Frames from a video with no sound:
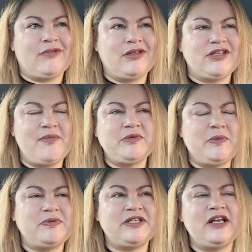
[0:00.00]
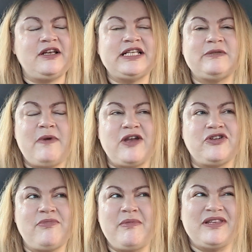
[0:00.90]
So they must be particularly
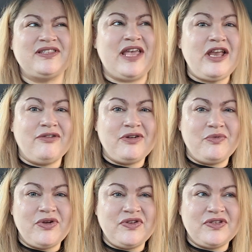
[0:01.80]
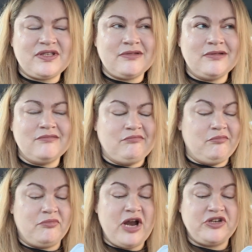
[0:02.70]
special, maybe sacred woods,
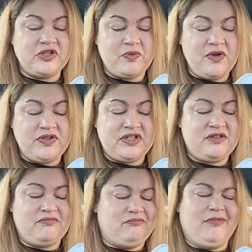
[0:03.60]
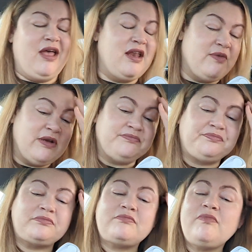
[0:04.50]
precious woods. Anyway,
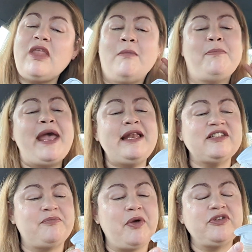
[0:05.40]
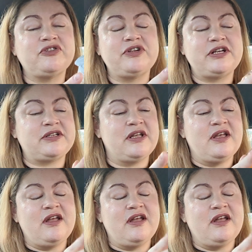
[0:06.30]
Bailey's of Bond Street.